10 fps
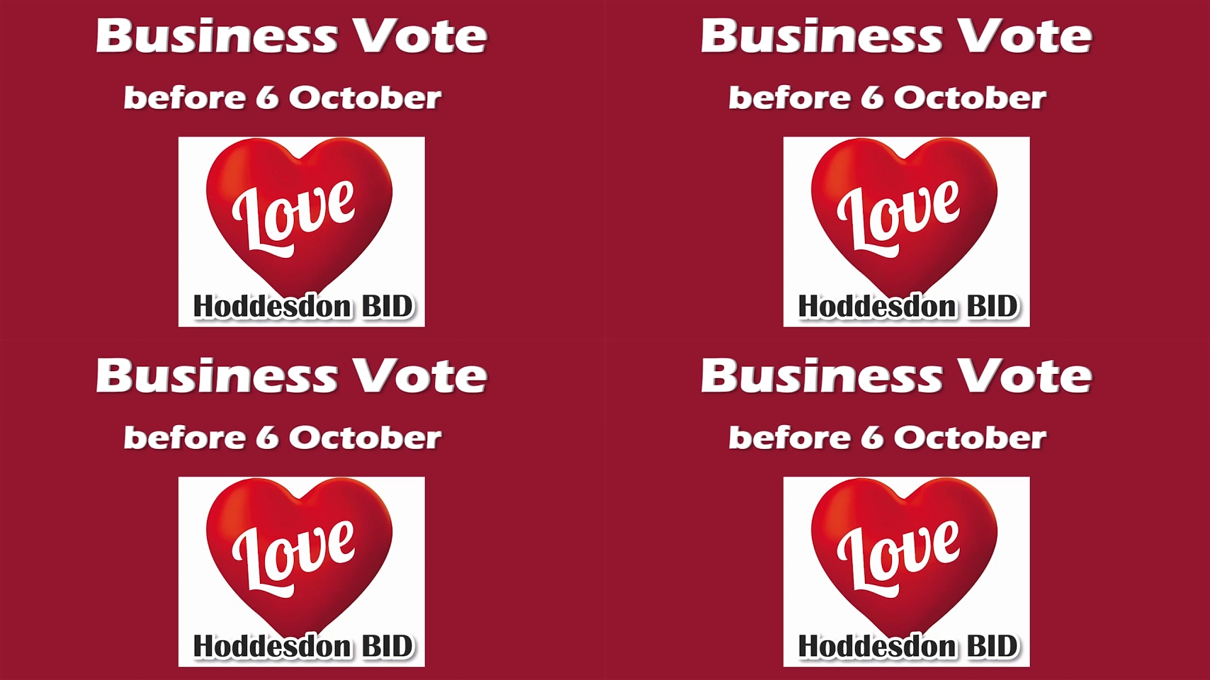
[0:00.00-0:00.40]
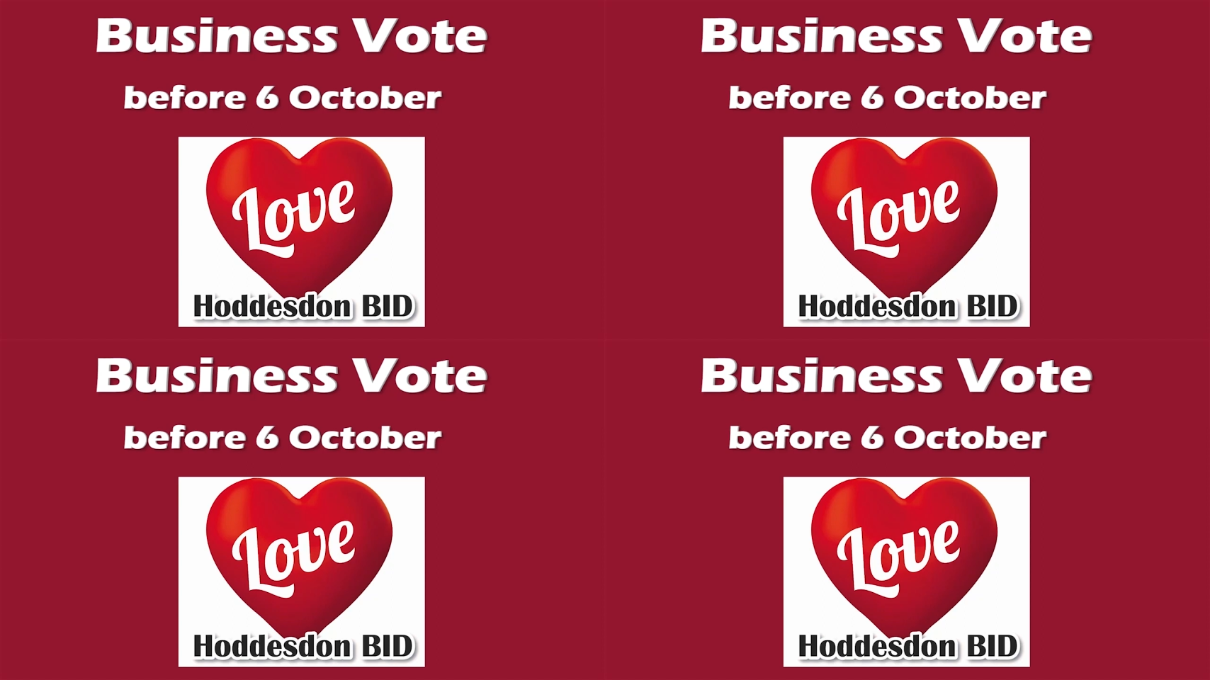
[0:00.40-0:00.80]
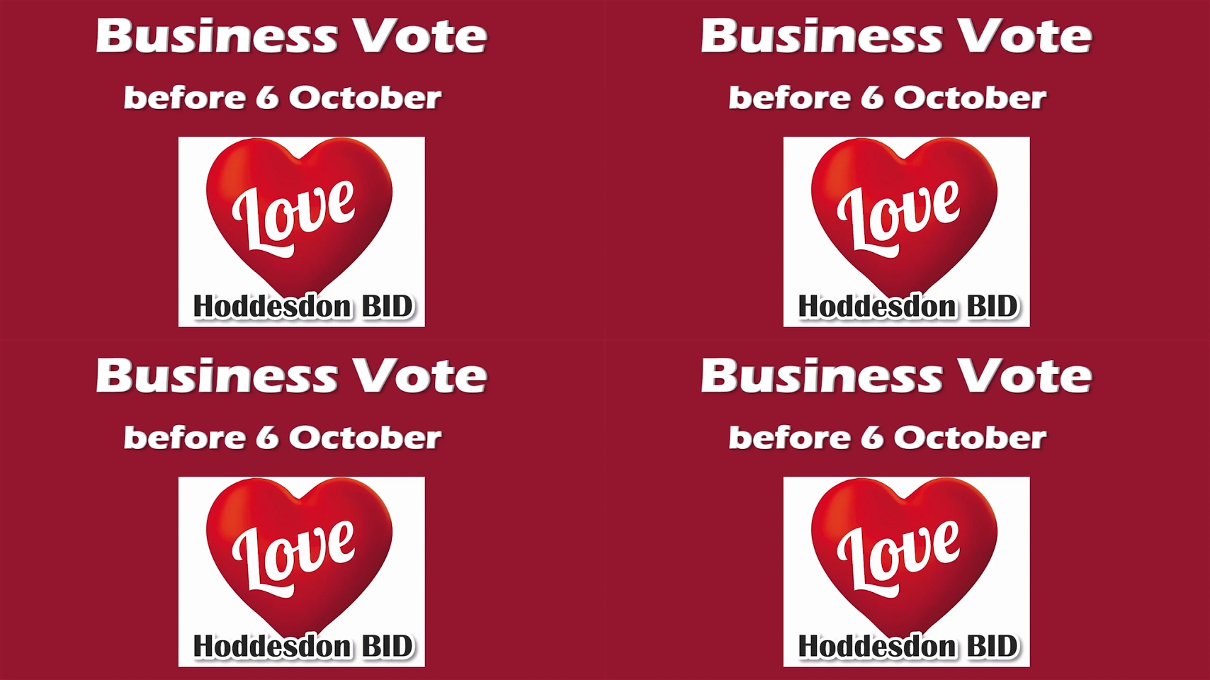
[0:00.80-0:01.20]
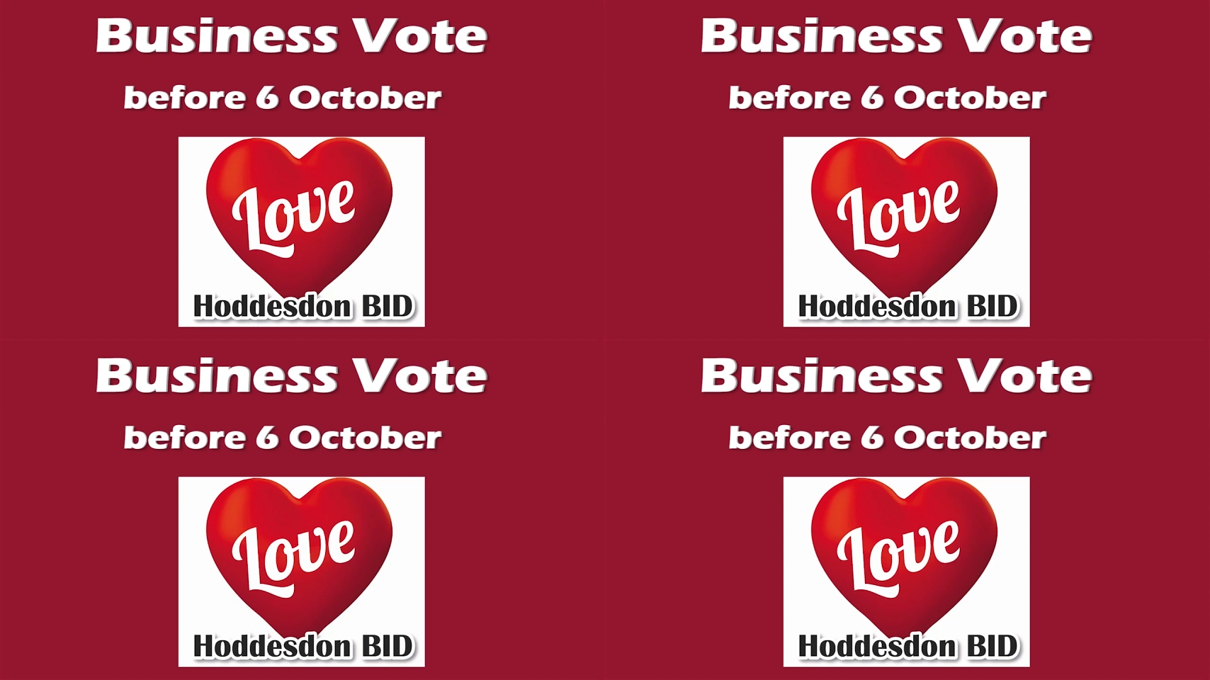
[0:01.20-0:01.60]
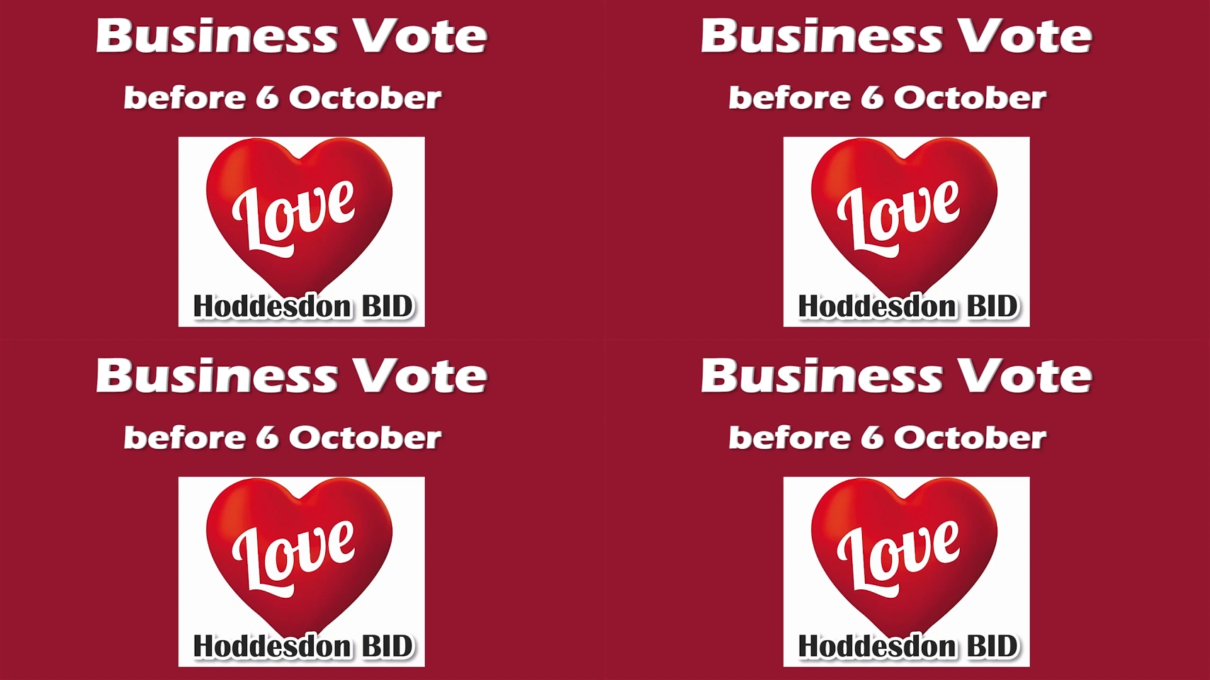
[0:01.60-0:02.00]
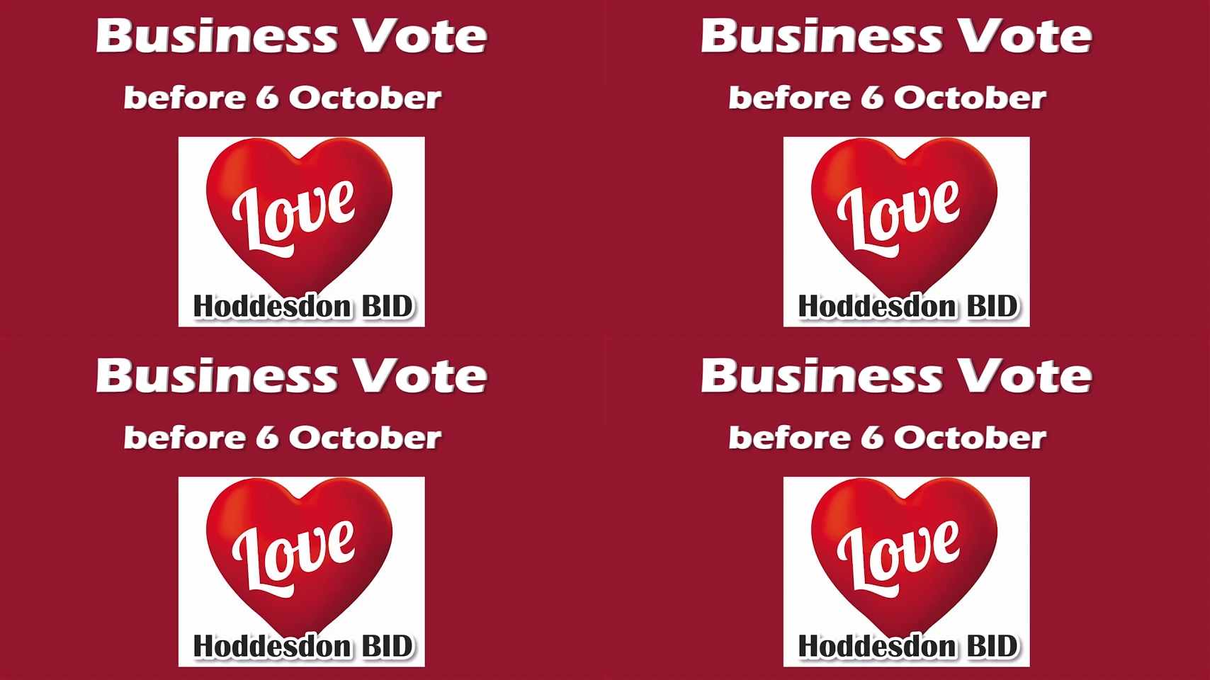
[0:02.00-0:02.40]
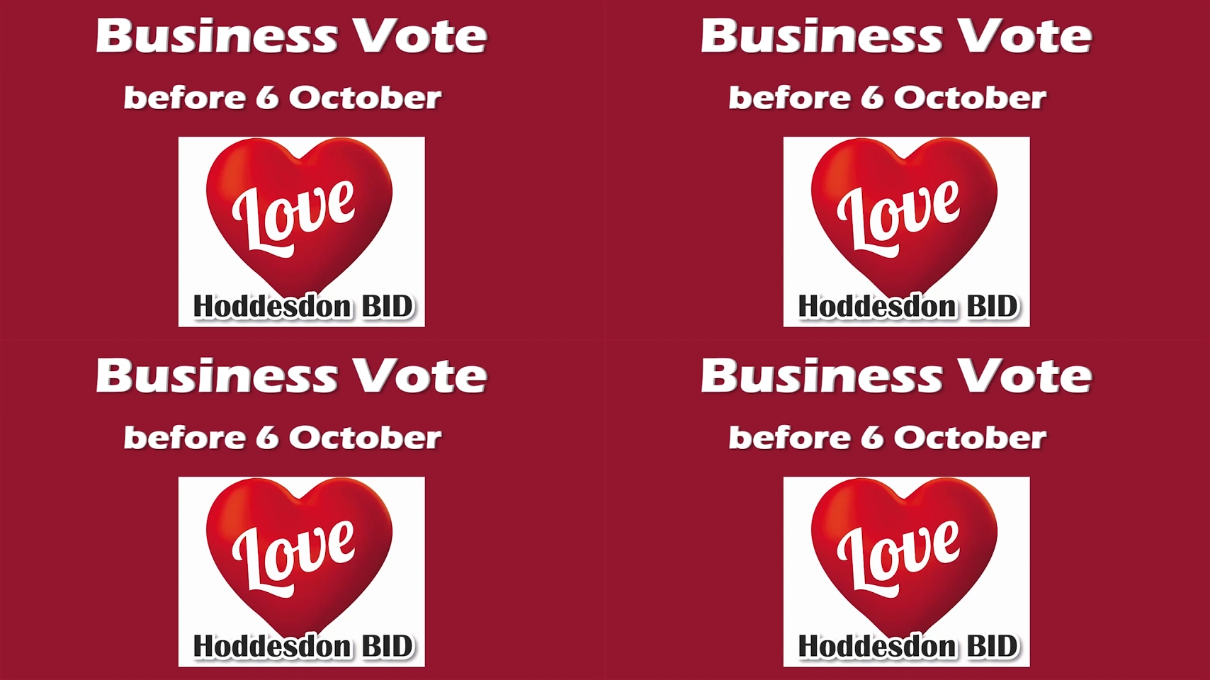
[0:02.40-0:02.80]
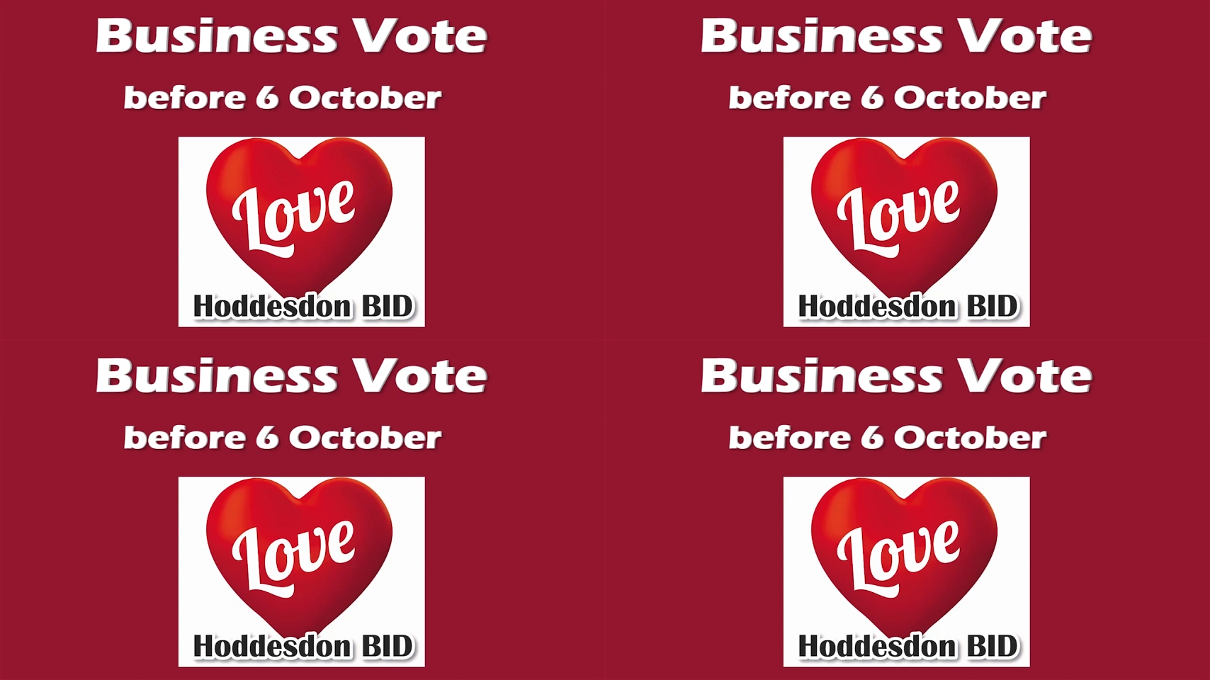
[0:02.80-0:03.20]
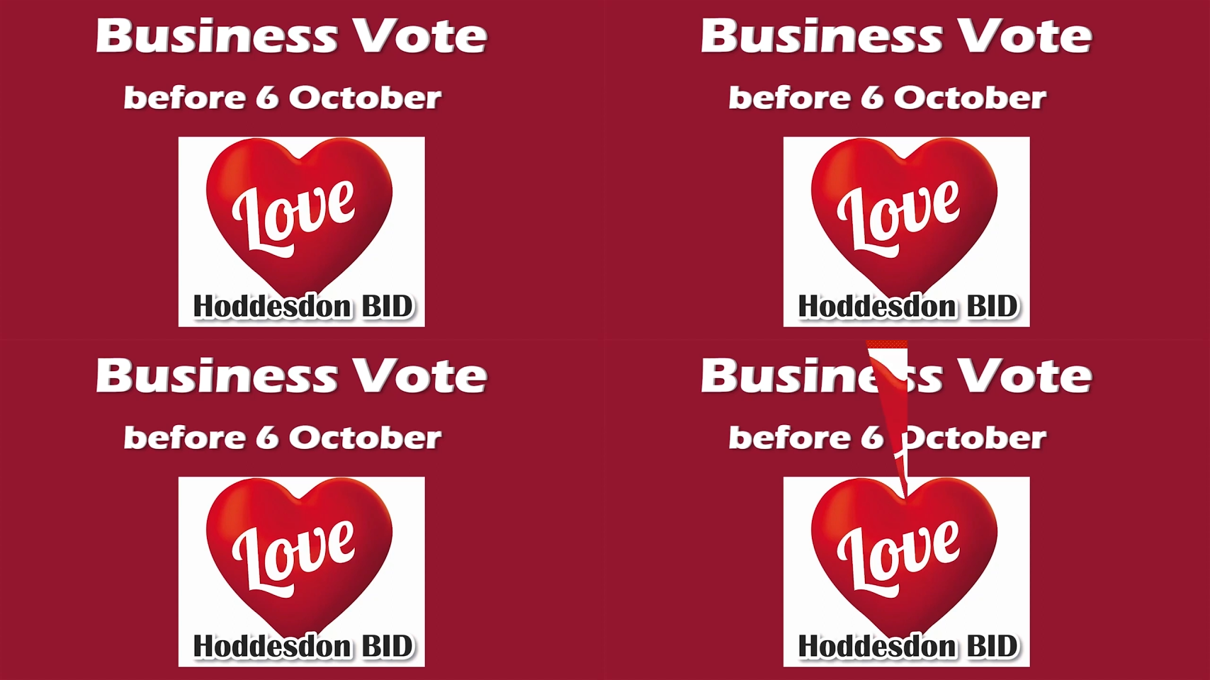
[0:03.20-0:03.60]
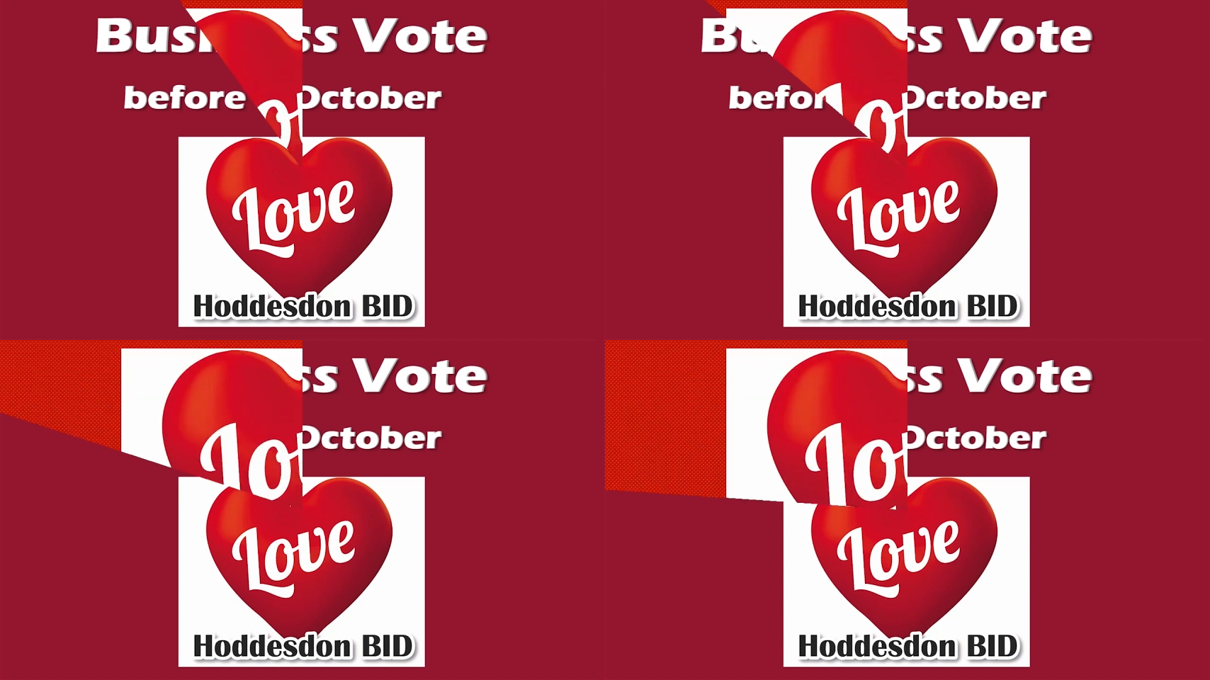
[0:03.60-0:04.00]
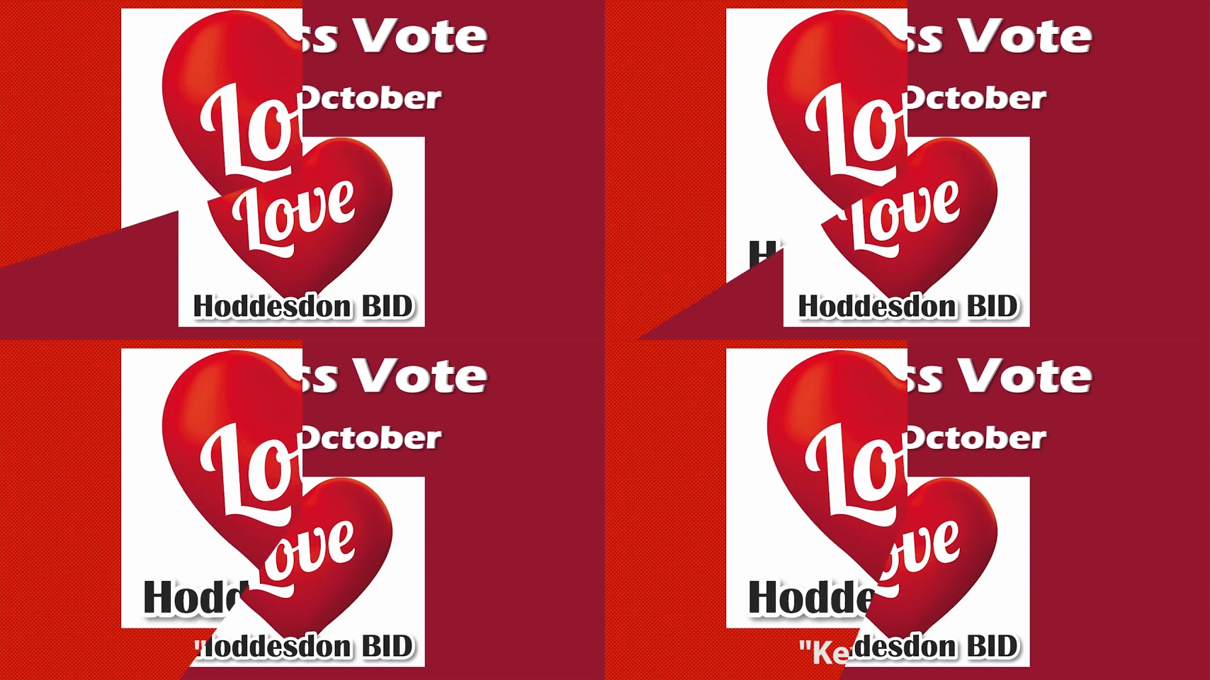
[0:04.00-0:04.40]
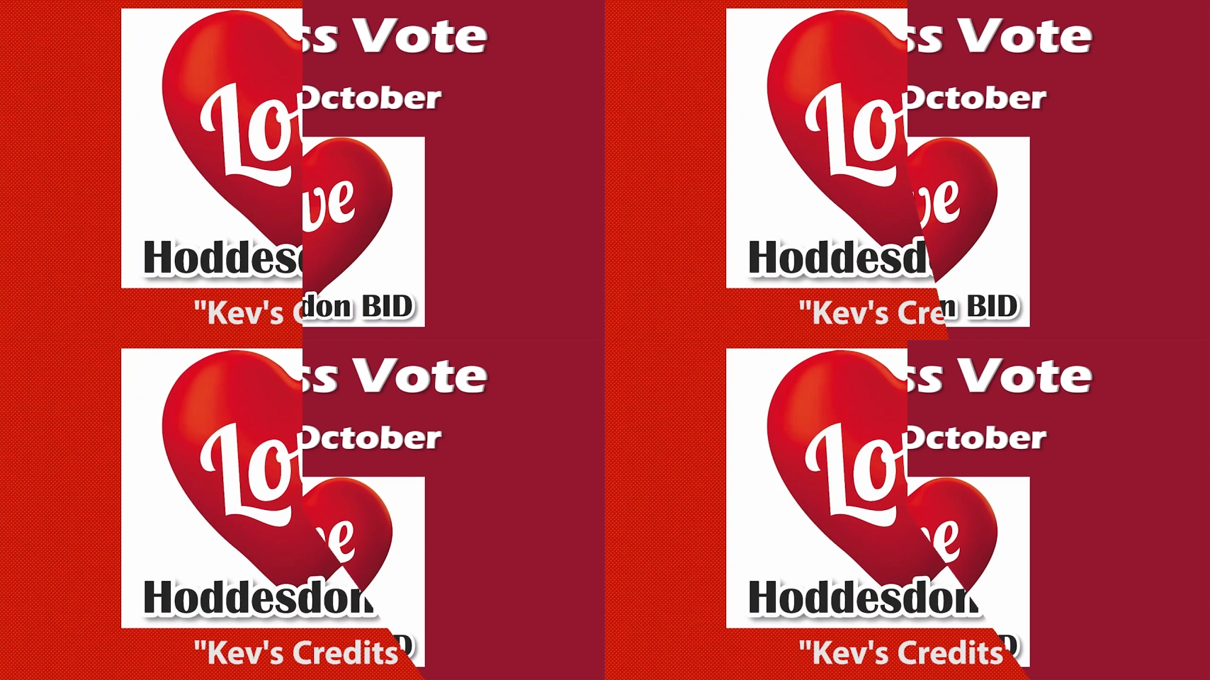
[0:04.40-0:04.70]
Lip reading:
No face is visible, so there are no lips to read.